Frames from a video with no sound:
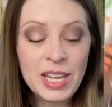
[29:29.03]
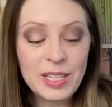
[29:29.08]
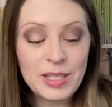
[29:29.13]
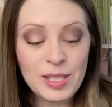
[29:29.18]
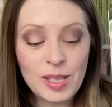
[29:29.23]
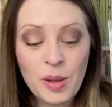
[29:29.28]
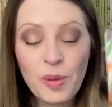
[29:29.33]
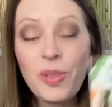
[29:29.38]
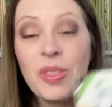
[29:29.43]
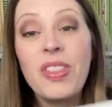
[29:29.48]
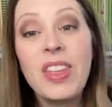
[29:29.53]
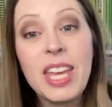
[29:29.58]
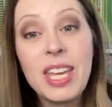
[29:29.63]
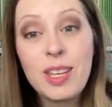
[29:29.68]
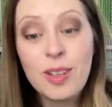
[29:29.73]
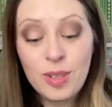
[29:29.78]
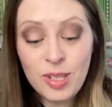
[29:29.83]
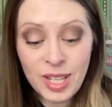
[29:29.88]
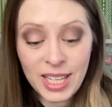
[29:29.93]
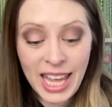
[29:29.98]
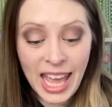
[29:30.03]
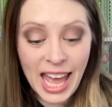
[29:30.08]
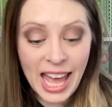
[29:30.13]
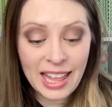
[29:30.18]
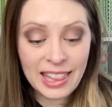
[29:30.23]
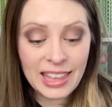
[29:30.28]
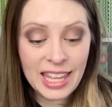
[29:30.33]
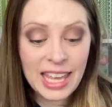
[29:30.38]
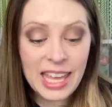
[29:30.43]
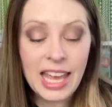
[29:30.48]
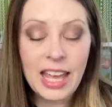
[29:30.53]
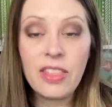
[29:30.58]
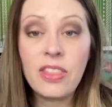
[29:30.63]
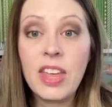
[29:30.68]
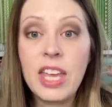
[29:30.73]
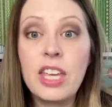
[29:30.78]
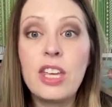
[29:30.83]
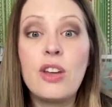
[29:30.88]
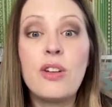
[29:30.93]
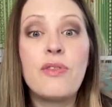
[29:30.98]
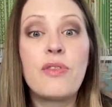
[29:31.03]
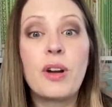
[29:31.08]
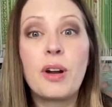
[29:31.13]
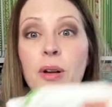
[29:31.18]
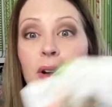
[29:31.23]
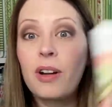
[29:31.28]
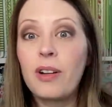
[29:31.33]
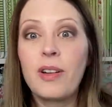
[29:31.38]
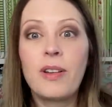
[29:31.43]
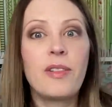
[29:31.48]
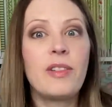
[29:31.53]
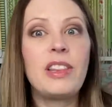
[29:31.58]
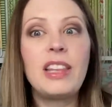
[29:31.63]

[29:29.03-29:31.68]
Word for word: So thank you to Kathy and thank you for